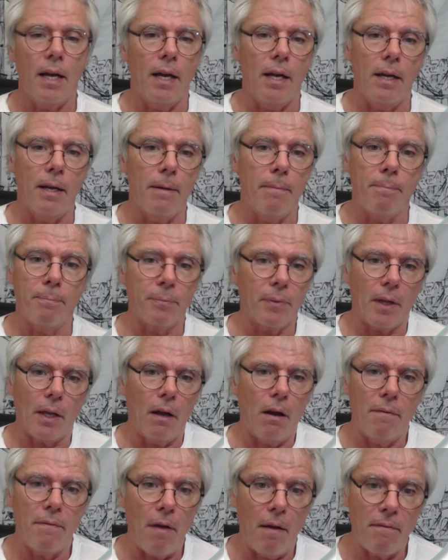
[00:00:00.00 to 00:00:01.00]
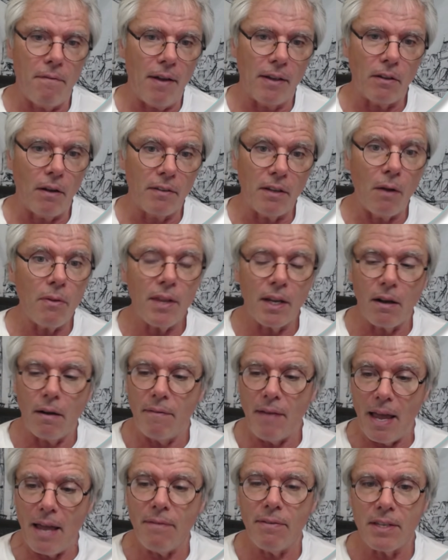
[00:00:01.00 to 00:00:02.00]
In fact, I don't think
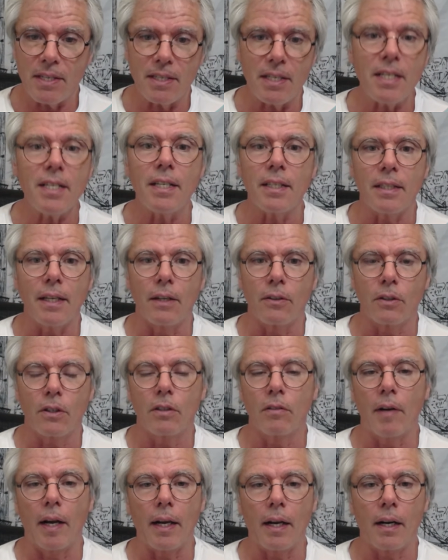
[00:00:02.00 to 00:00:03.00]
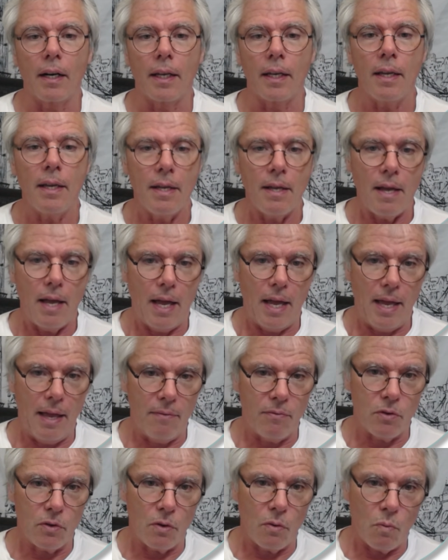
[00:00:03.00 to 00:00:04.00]
I've ever seen it done correctly.
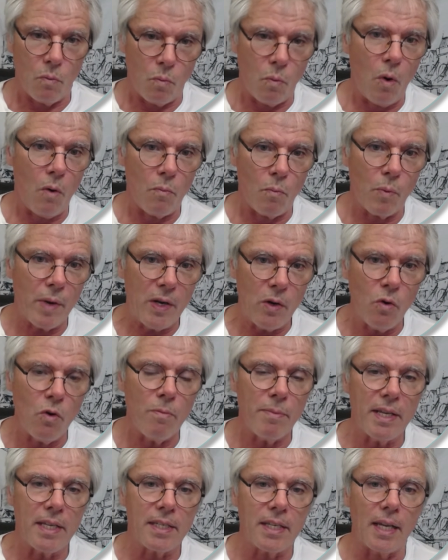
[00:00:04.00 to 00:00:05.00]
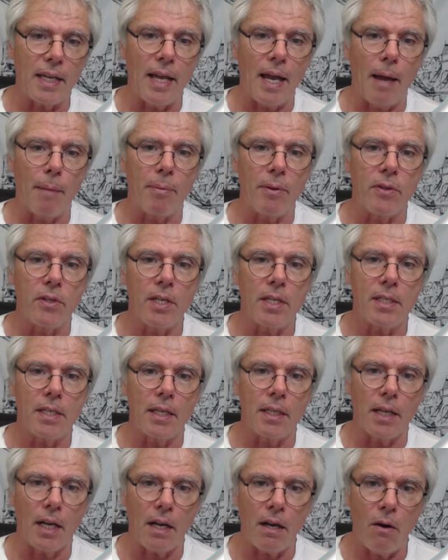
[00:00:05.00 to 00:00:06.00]
And what we normally see happens is
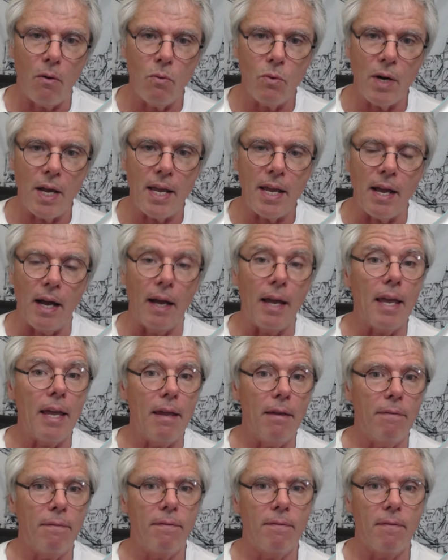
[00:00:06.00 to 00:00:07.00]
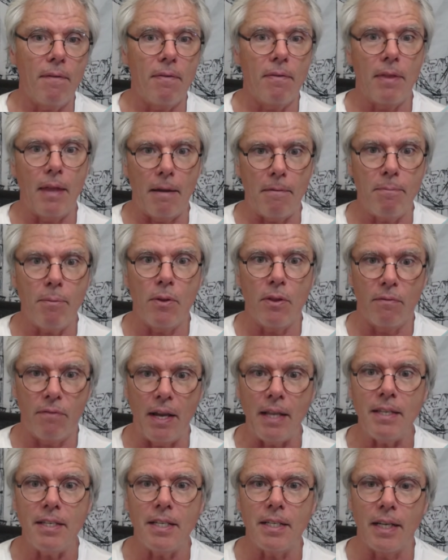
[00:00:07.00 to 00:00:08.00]
that the cold air, if they've put the
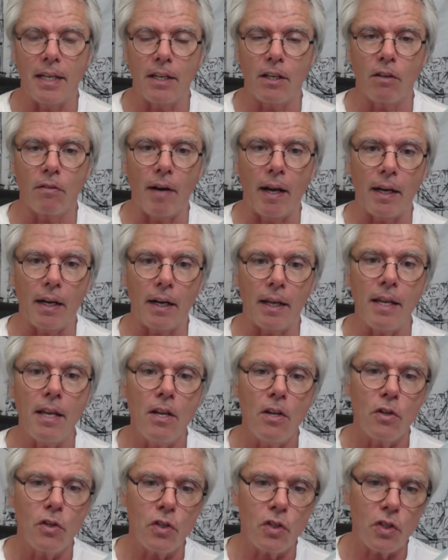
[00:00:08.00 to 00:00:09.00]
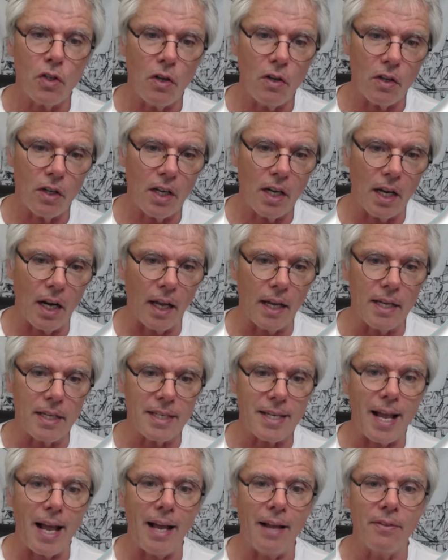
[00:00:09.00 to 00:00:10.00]
venting in correctly,
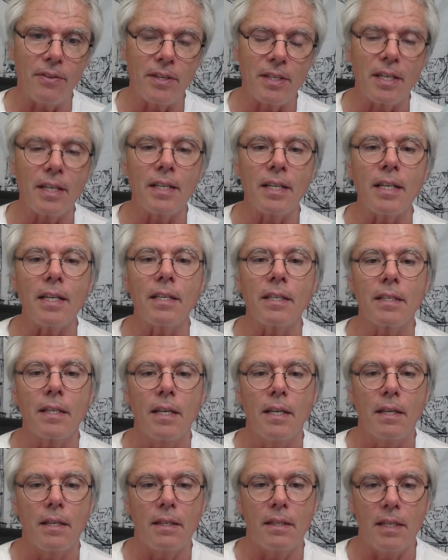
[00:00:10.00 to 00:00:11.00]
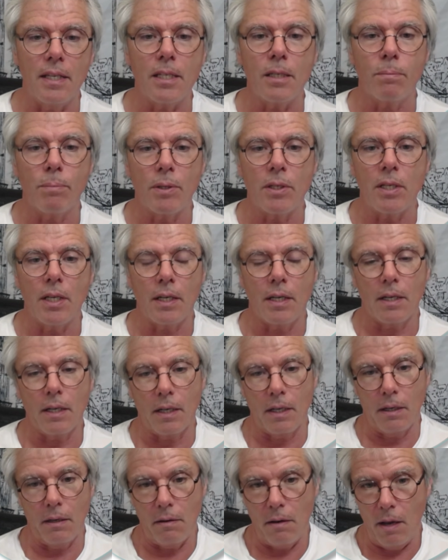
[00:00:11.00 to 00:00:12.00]
circulates underneath this
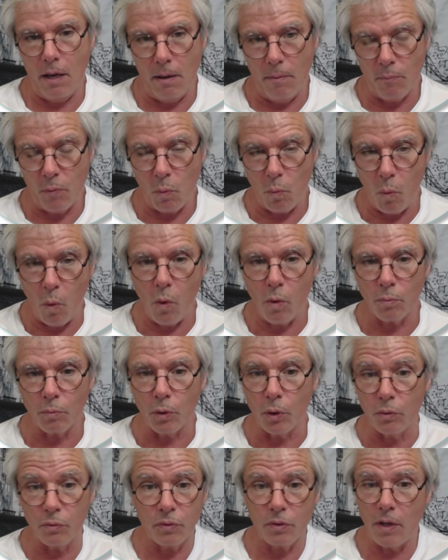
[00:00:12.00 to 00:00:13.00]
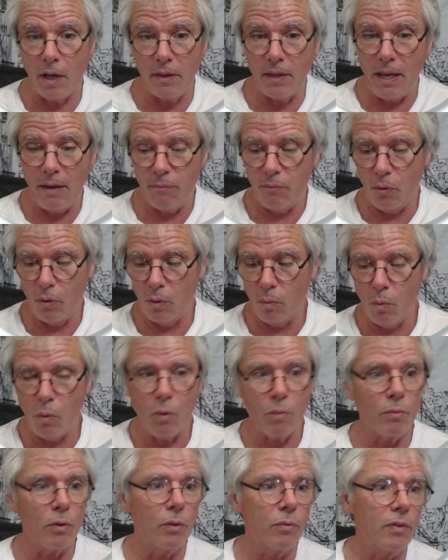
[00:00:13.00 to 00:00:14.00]
particular warm roof, and therefore the
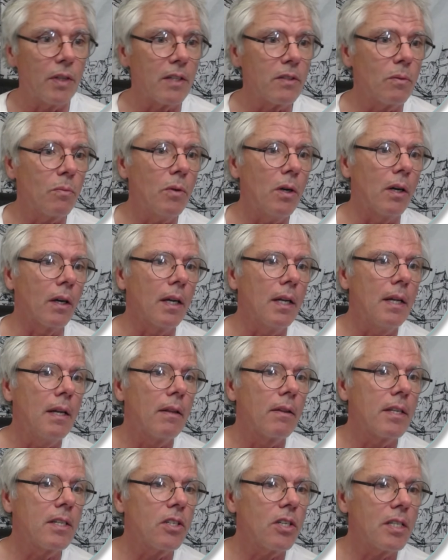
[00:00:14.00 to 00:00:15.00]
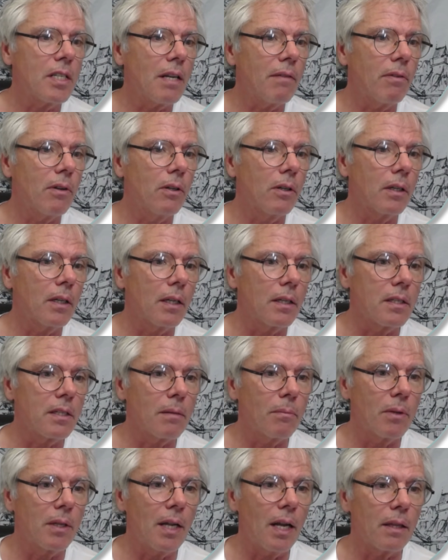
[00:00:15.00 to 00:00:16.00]
warm roof doesn't work. Let's just have a look at
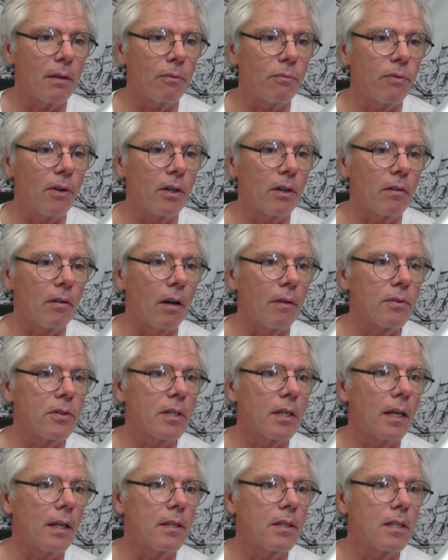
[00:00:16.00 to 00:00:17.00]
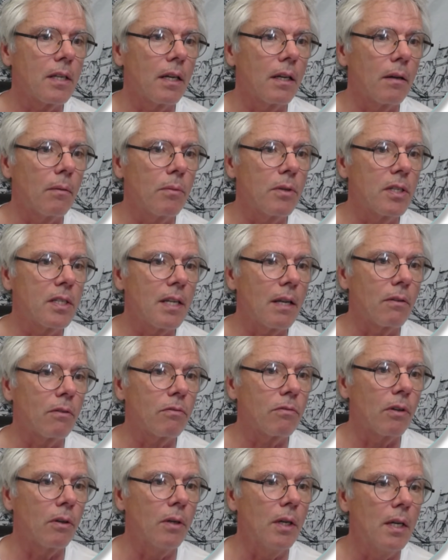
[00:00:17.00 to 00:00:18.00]
some of the other photographs that were sent
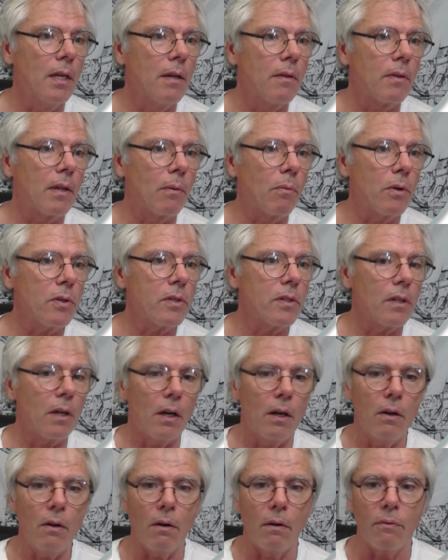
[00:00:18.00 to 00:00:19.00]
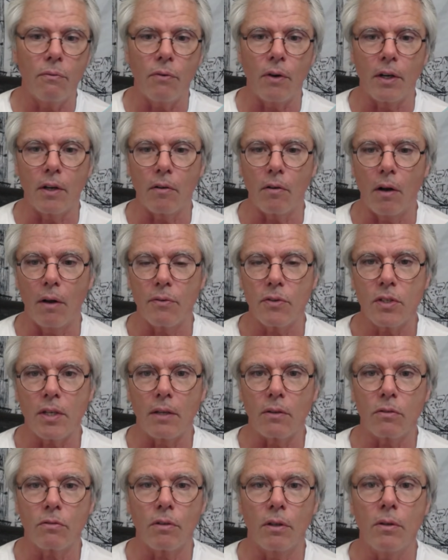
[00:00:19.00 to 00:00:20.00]
through. There wasn't a lot of photographs
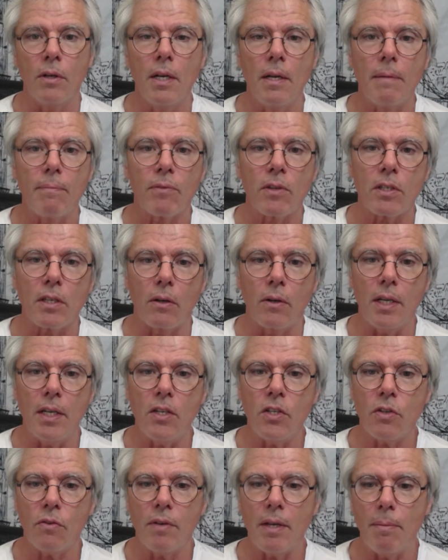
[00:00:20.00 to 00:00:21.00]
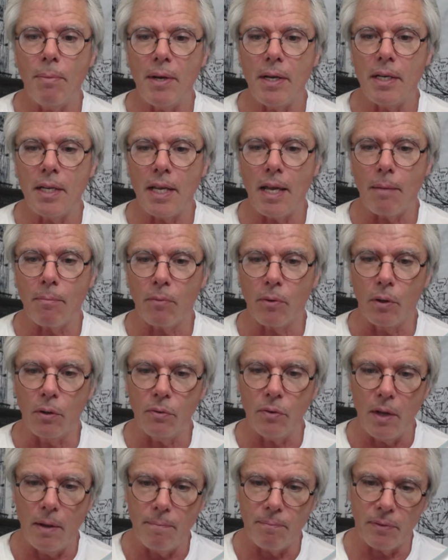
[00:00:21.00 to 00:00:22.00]
sent through. So here's your EPDM
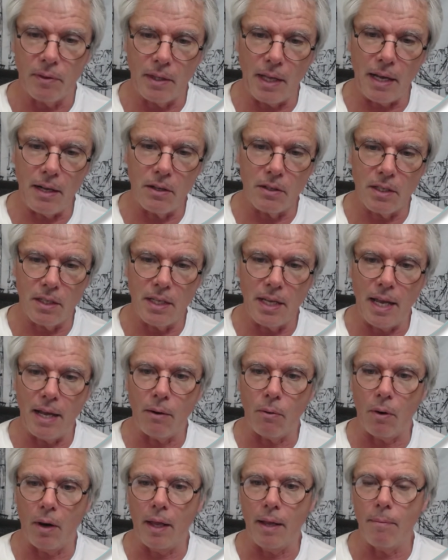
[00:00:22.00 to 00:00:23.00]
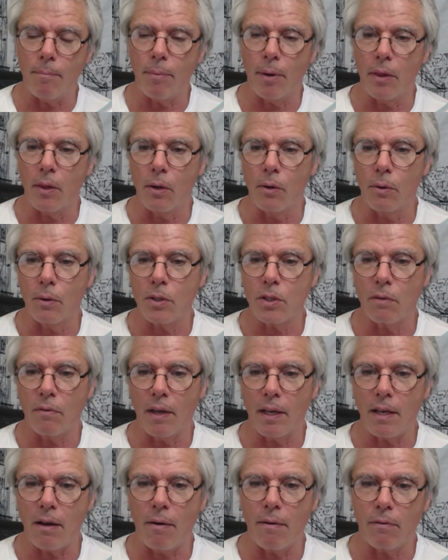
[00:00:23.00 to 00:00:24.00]
roof. That's the outlet by the looks of
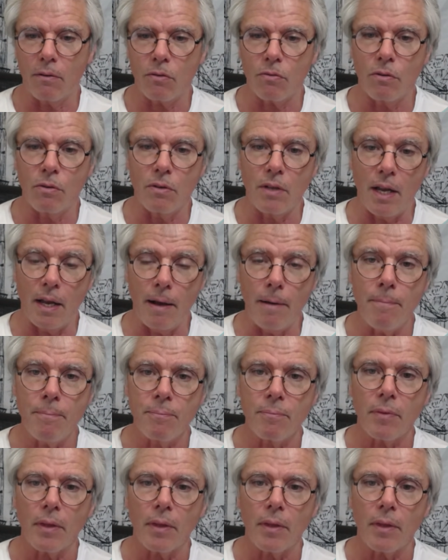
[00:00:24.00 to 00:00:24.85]
it going through there.